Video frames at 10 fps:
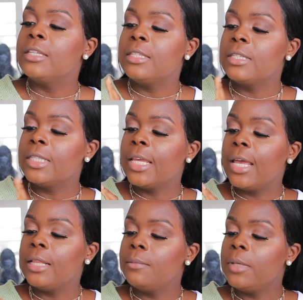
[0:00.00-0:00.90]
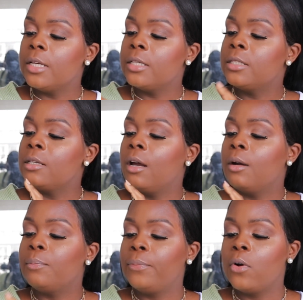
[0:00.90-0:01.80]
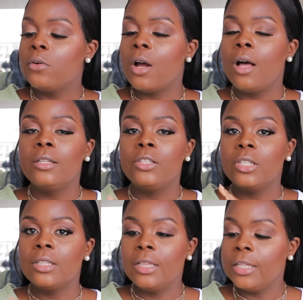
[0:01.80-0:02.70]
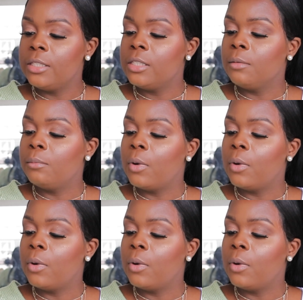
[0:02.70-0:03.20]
This is the Elemis Pro-Collagen Cleansing